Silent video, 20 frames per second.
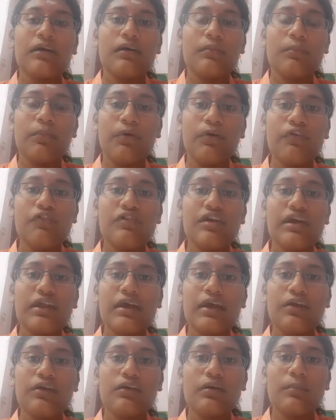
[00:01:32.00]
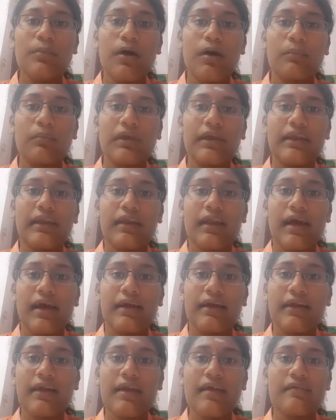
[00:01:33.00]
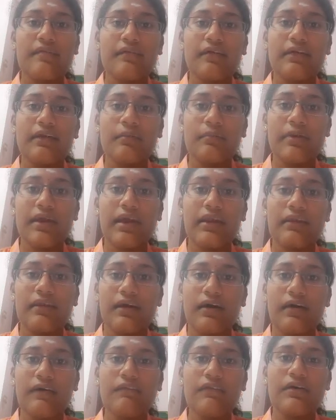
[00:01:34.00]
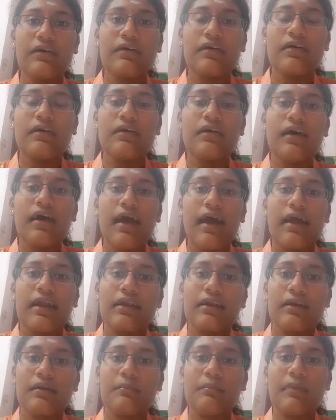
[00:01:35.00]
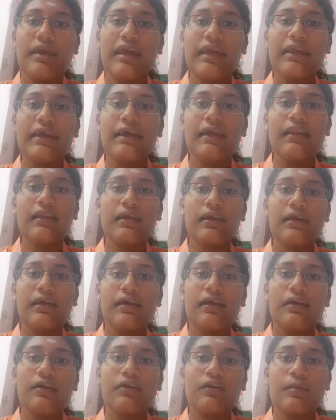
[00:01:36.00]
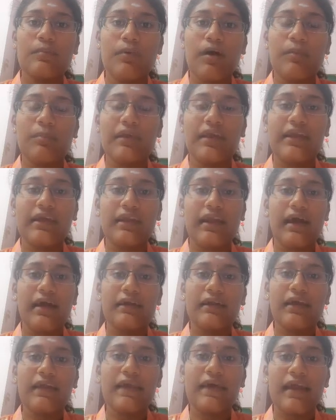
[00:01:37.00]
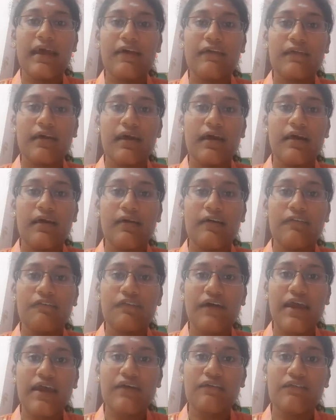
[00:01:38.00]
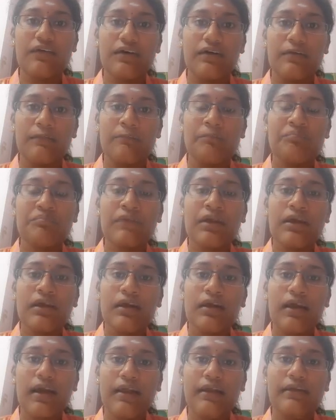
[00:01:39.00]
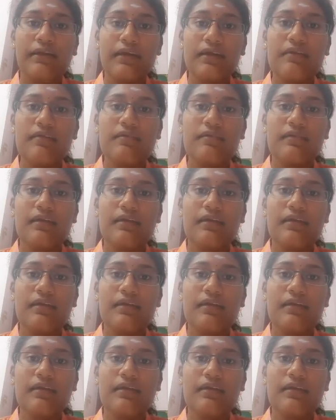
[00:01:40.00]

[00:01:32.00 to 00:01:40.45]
Posterior to the popliteal artery is the tibial nerve, and medial to the popliteal artery there are five contents.